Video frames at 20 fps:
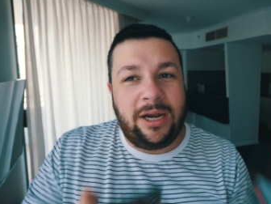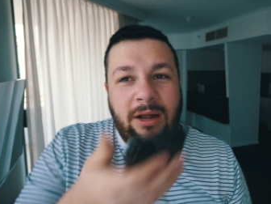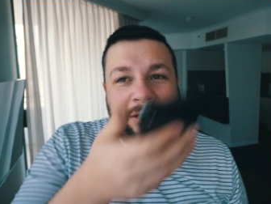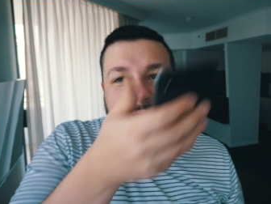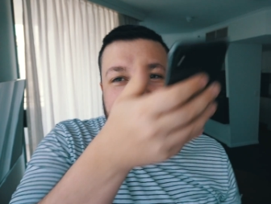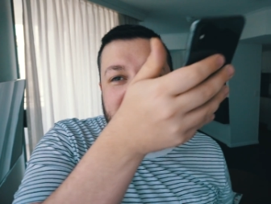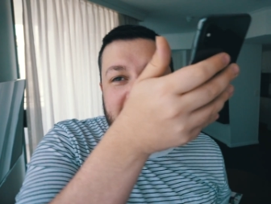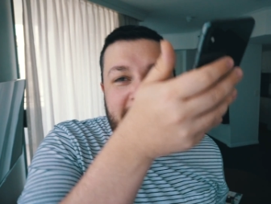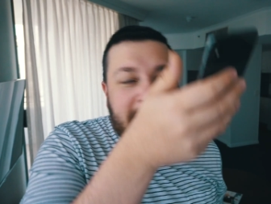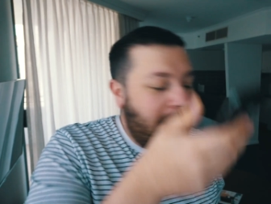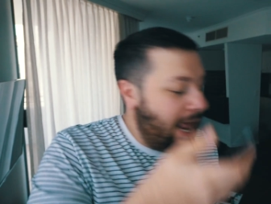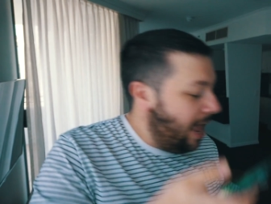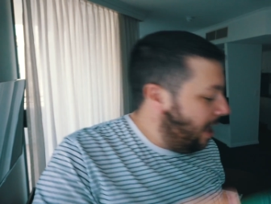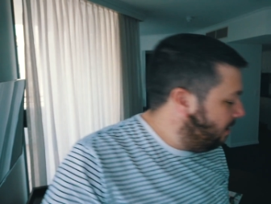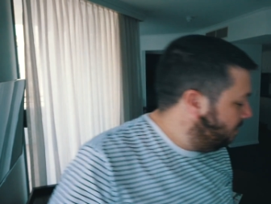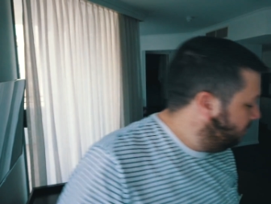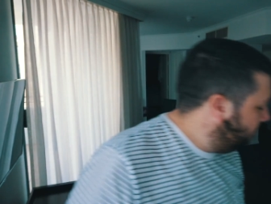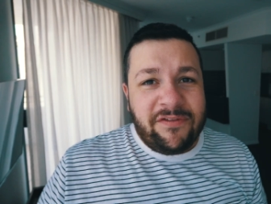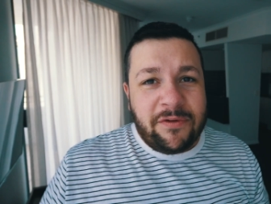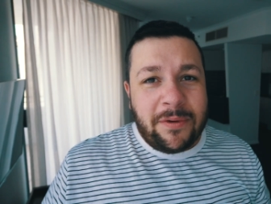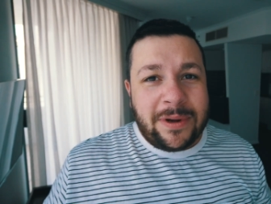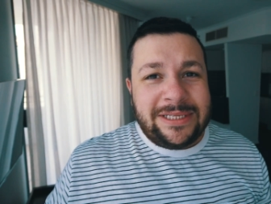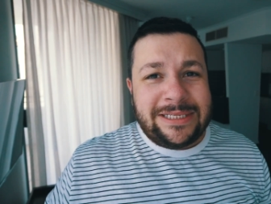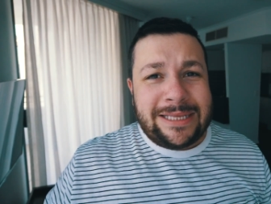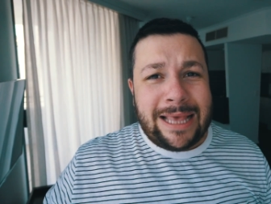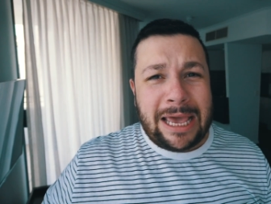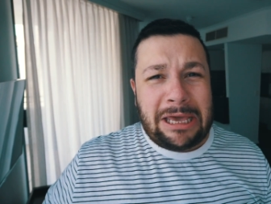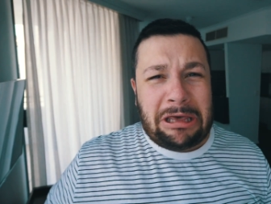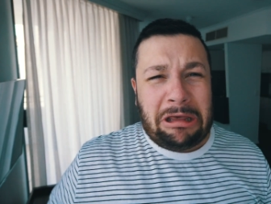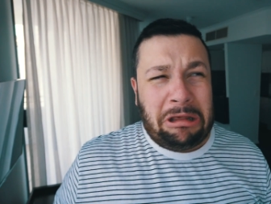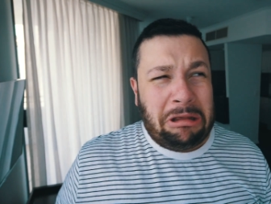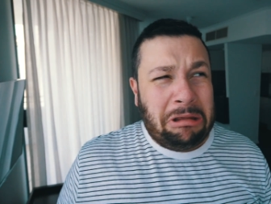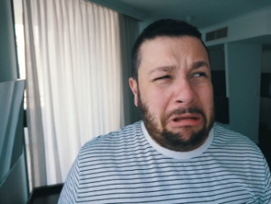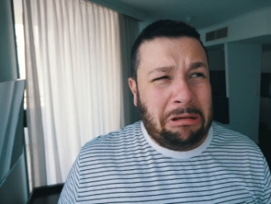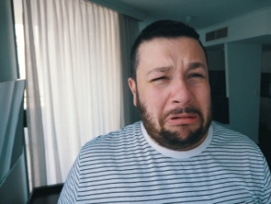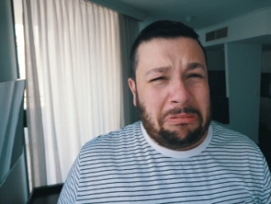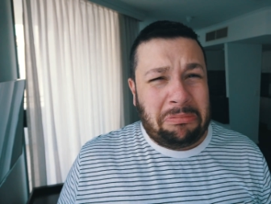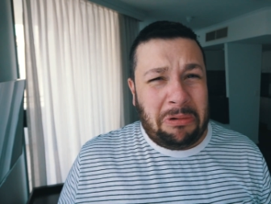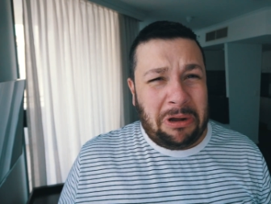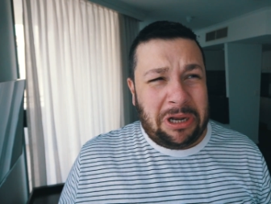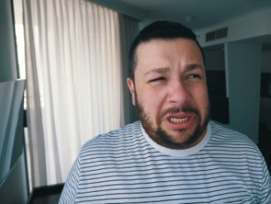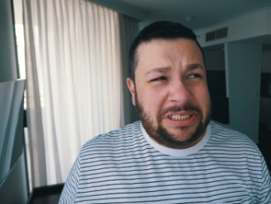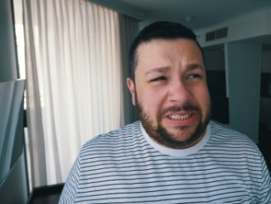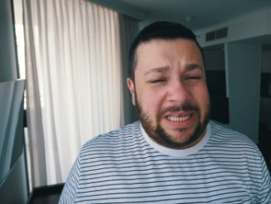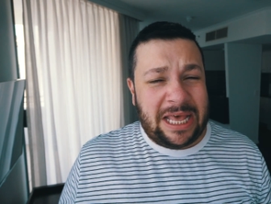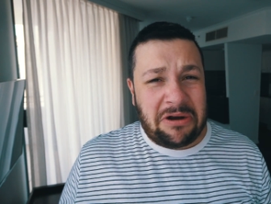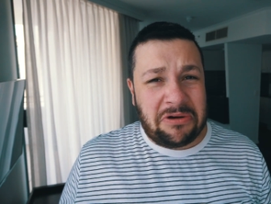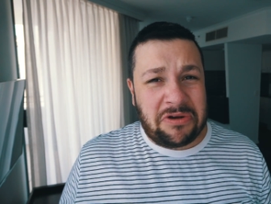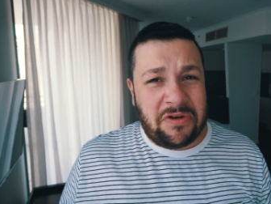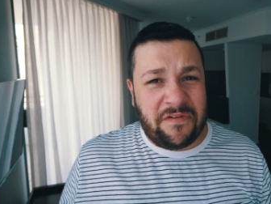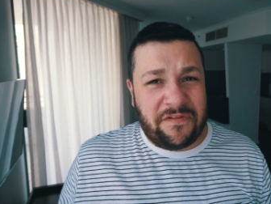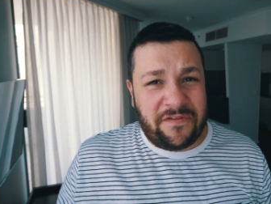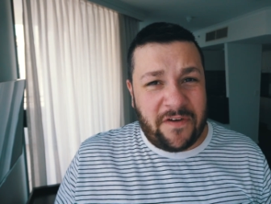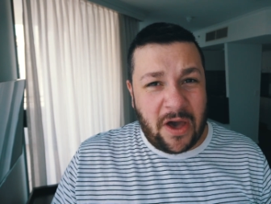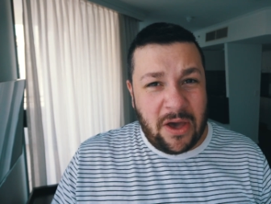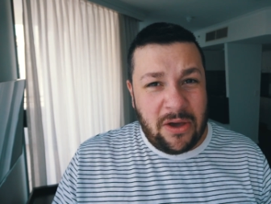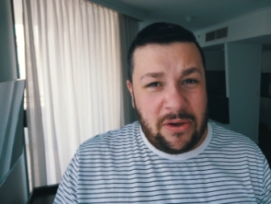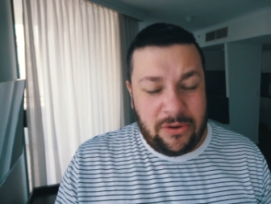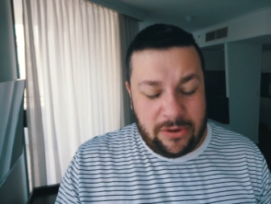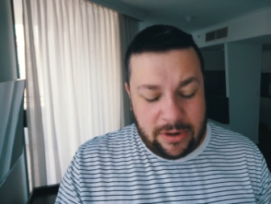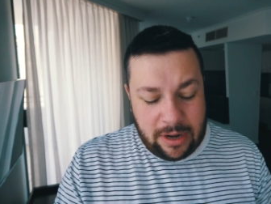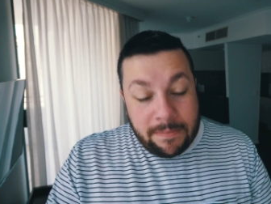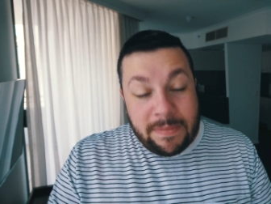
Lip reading: I'll take it out. Everyone's like, oh, what is that on your phone?